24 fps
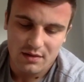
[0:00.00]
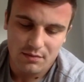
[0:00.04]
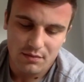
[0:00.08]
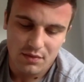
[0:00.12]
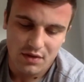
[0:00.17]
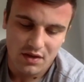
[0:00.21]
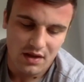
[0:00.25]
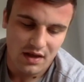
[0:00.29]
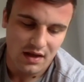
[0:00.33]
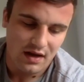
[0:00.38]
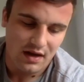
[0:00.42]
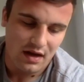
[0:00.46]
but
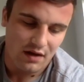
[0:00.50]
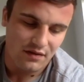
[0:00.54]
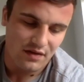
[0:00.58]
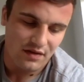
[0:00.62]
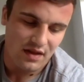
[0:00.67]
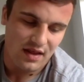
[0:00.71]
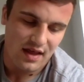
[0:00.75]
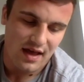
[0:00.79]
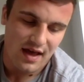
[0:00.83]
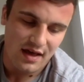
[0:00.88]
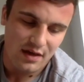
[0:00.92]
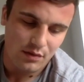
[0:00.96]
then after
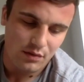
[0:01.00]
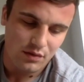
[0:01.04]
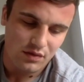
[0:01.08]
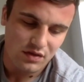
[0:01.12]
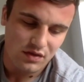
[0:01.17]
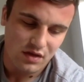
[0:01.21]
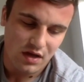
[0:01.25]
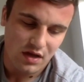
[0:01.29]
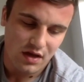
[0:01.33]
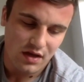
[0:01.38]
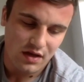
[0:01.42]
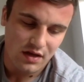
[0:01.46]
that, it was
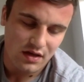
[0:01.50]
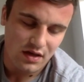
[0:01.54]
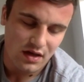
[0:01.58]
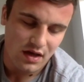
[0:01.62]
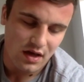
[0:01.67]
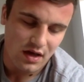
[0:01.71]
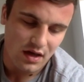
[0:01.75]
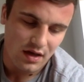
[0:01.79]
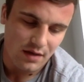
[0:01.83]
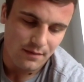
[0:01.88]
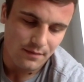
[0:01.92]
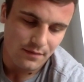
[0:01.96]
like
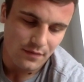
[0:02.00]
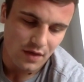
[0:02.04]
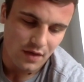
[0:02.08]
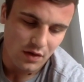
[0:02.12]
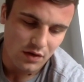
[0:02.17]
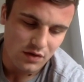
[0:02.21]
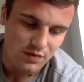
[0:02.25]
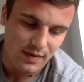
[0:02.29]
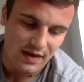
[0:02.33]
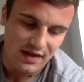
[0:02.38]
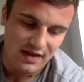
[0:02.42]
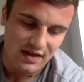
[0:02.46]
I was
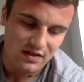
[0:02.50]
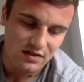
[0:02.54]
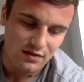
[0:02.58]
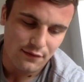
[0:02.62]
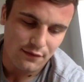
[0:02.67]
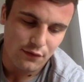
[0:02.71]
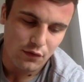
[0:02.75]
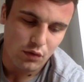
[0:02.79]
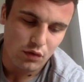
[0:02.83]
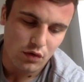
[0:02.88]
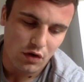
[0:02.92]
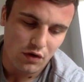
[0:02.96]
back into
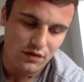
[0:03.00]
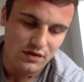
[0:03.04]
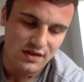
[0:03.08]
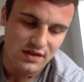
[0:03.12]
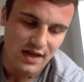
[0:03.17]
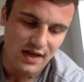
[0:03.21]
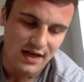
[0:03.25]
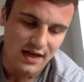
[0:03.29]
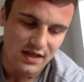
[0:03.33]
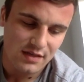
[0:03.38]
full contacts.